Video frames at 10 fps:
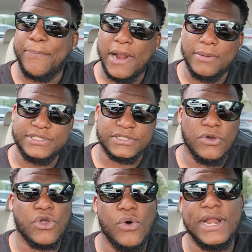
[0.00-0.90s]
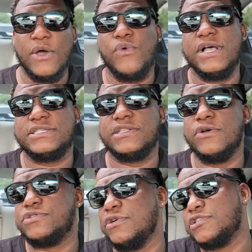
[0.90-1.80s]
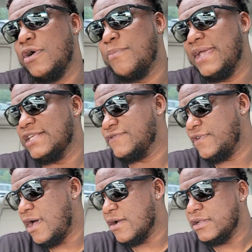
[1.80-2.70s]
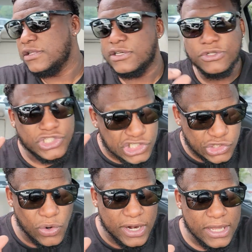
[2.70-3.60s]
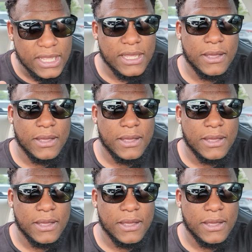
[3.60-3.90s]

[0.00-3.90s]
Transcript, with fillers: I'm probably just gonna go in that one store, so it's gonna make this vlog a little short.